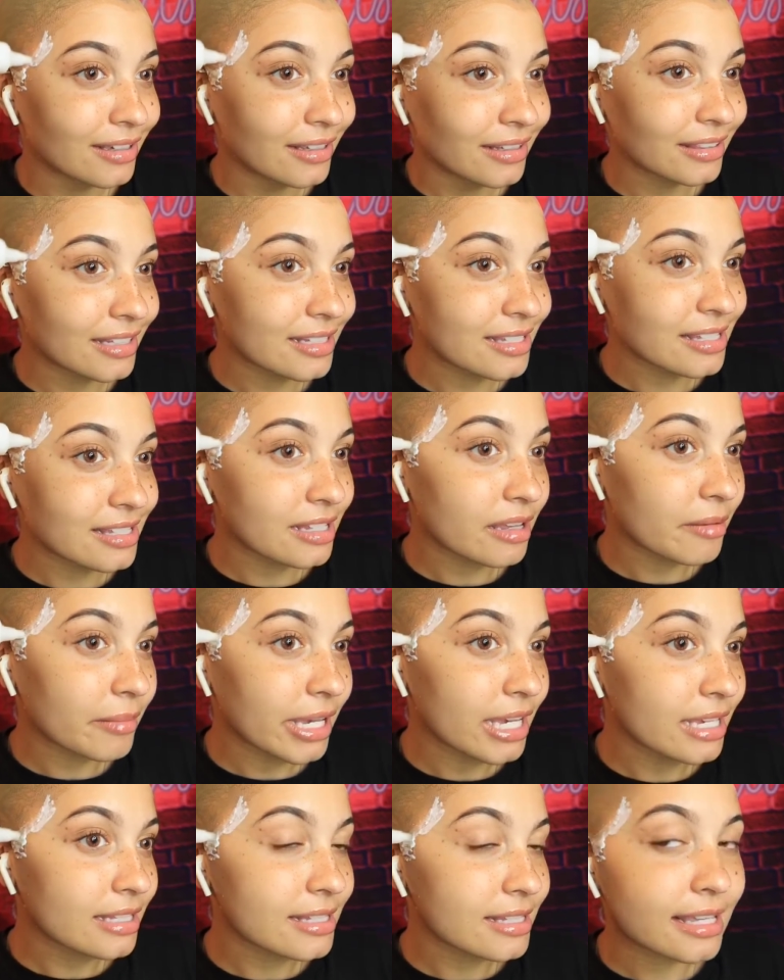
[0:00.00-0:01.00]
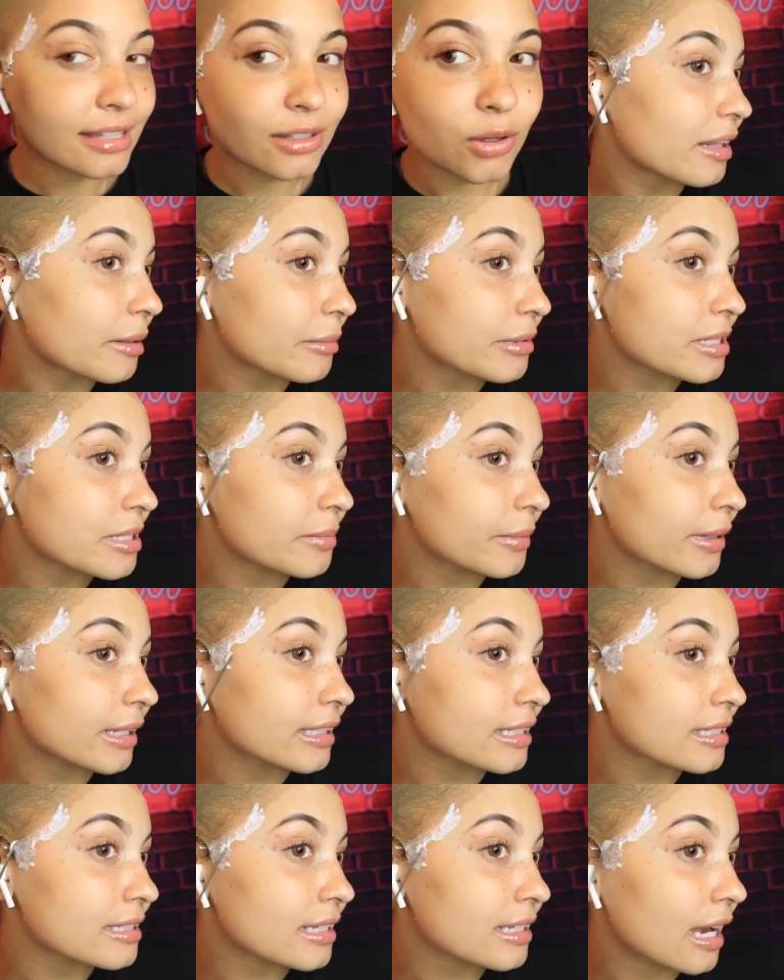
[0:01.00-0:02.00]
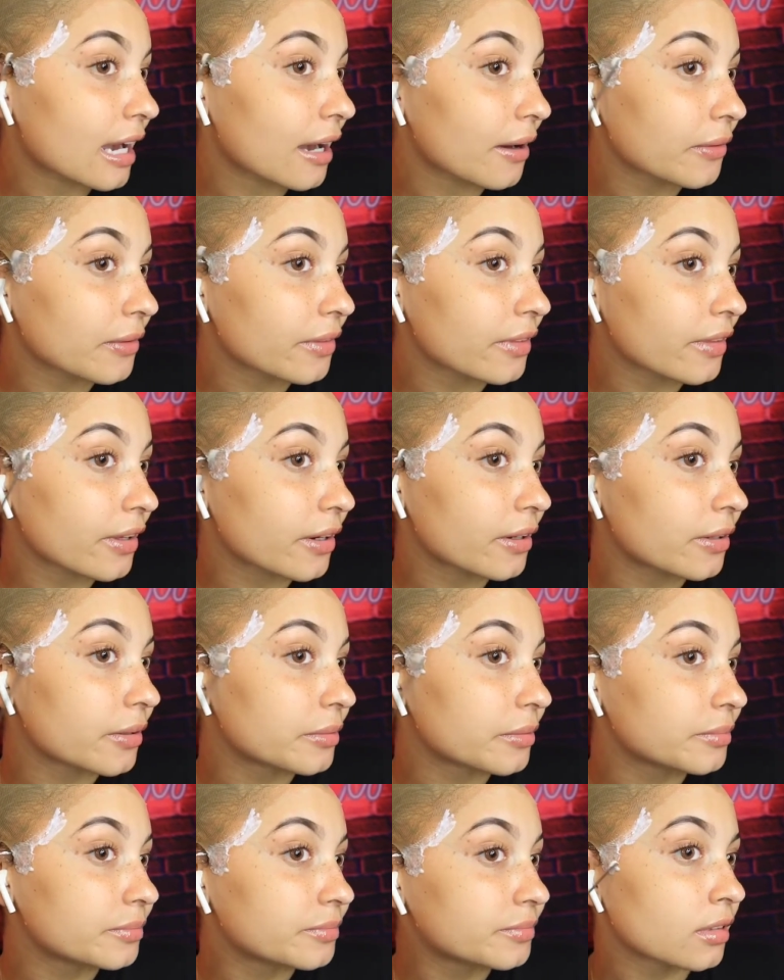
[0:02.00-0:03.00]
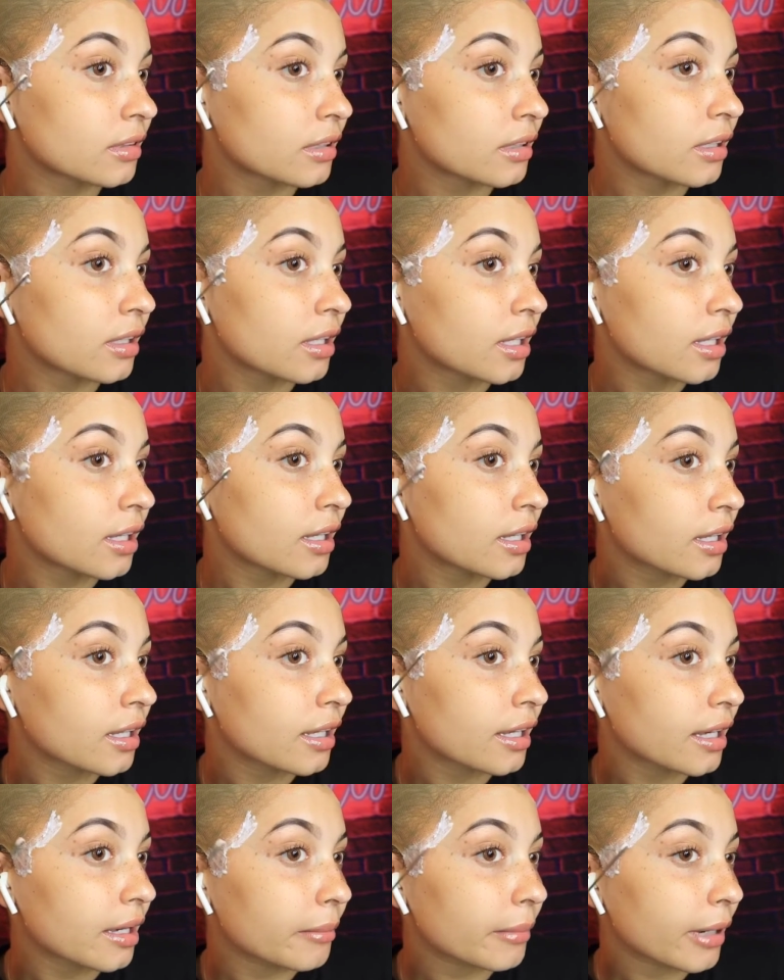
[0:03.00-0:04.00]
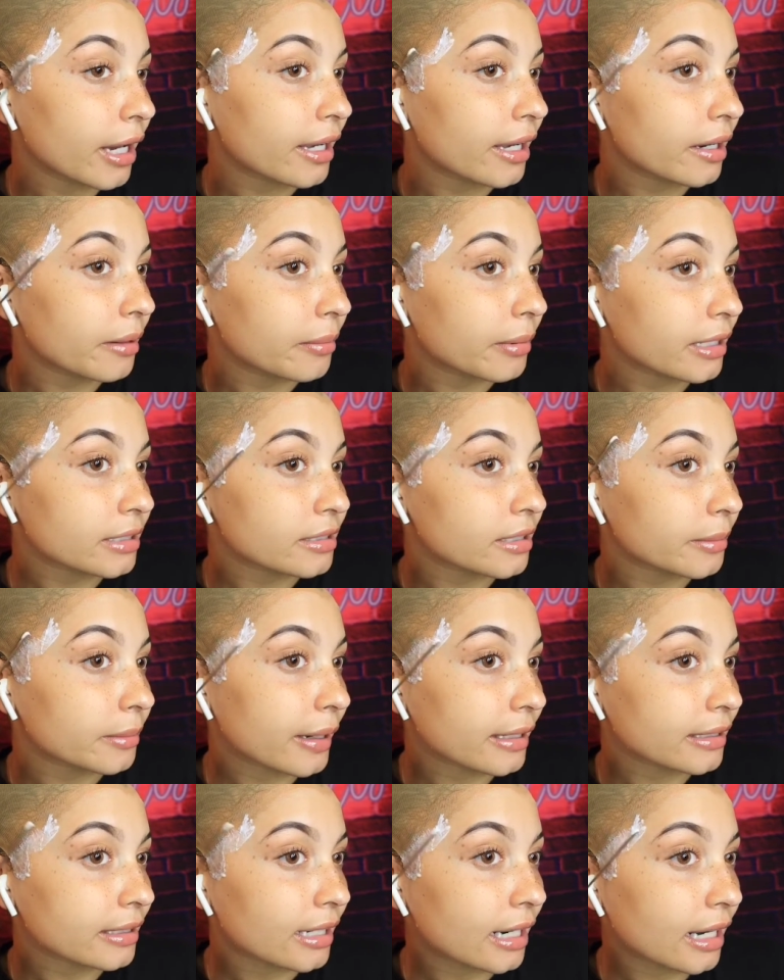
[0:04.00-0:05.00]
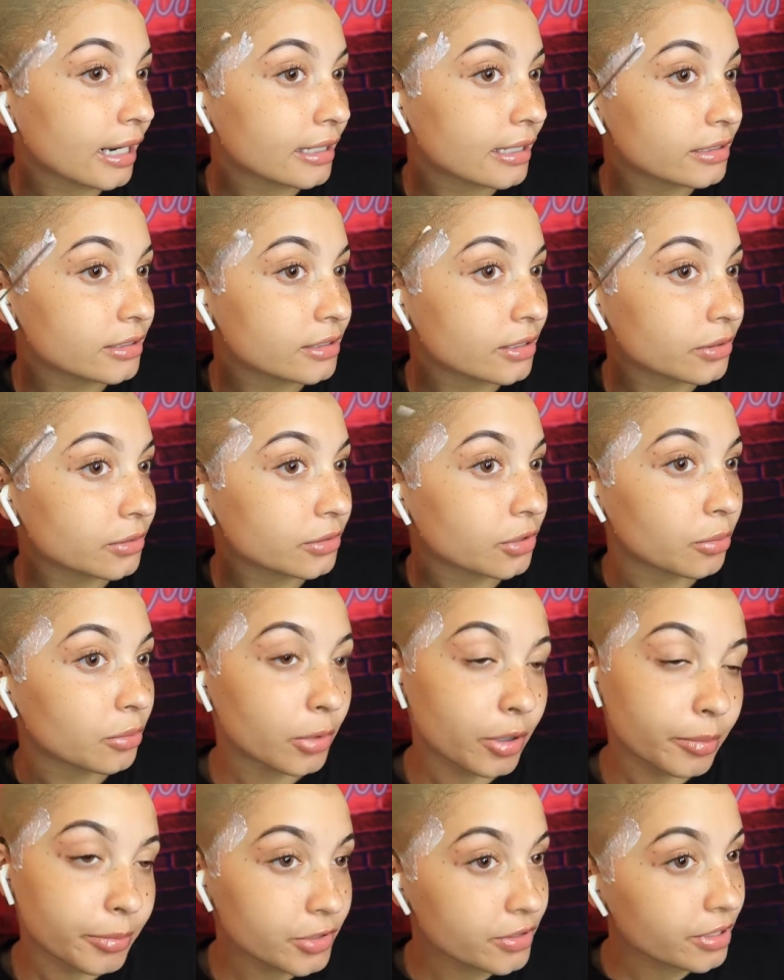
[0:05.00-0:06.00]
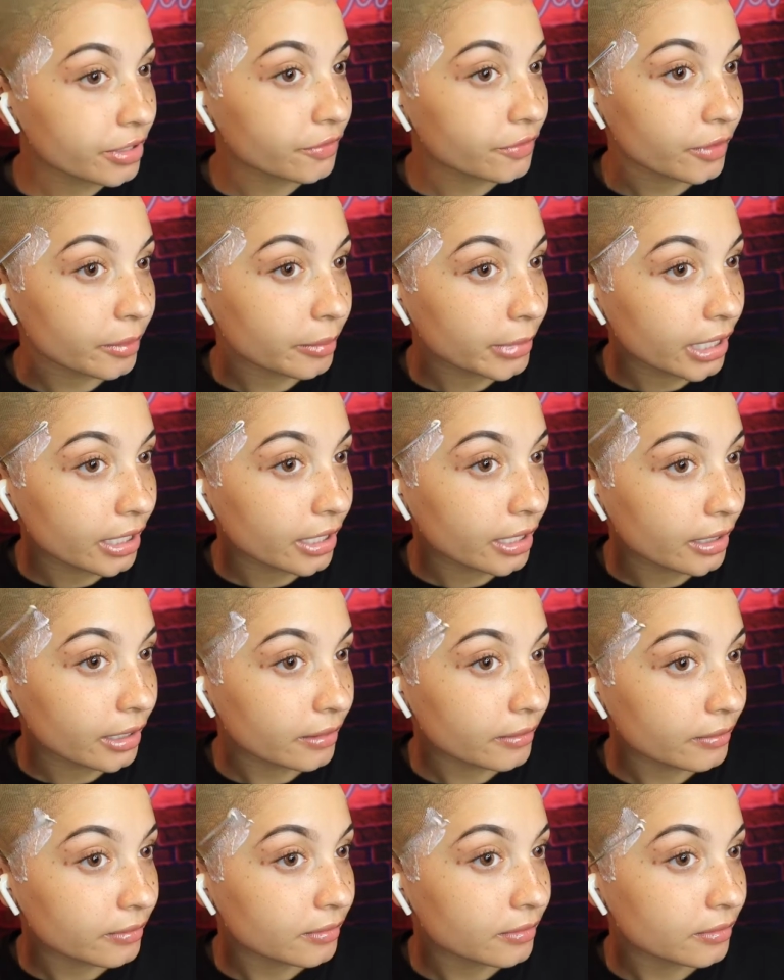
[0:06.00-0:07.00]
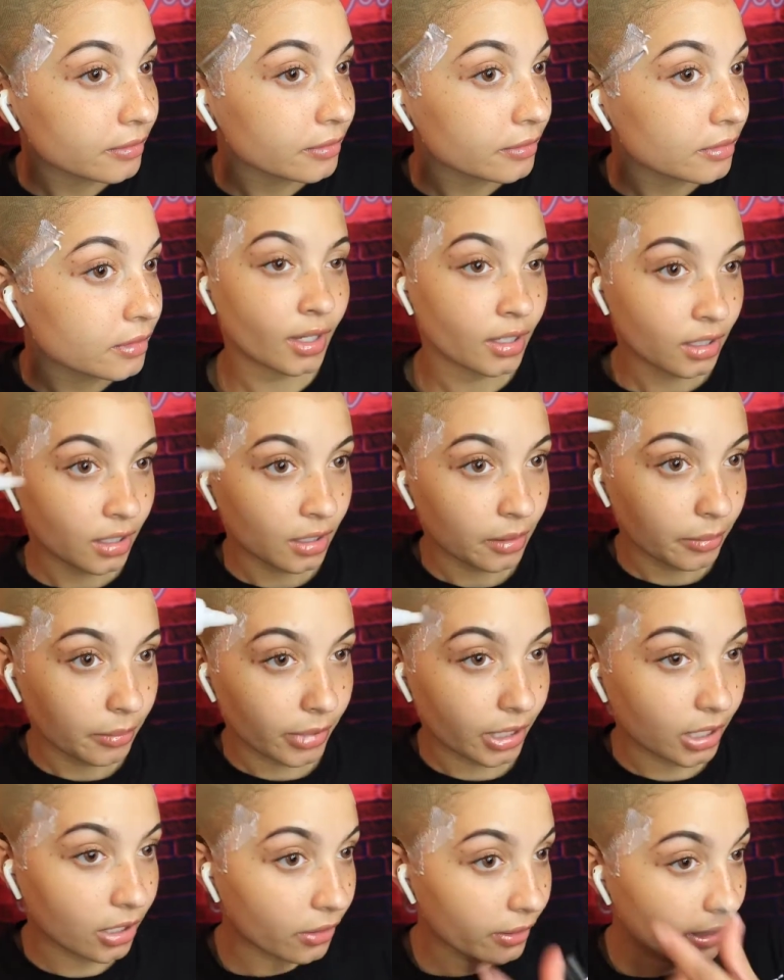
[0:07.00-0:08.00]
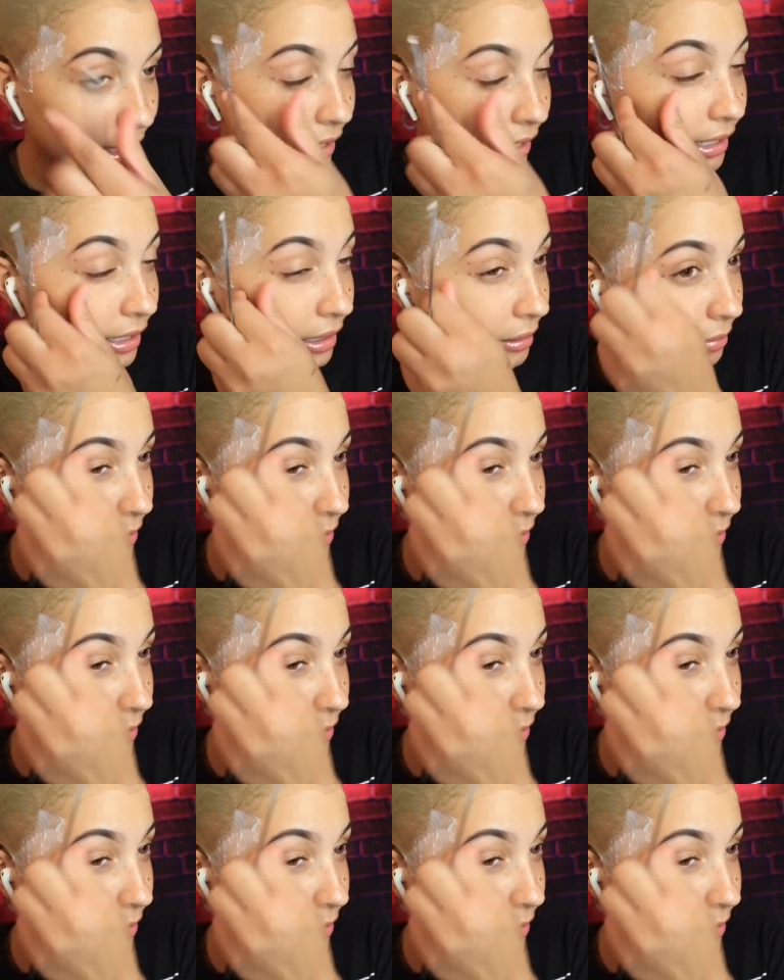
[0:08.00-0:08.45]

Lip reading: this is amazing. Let me spread this out though. And my AirPods are about to die, so no more music for me. But go ahead and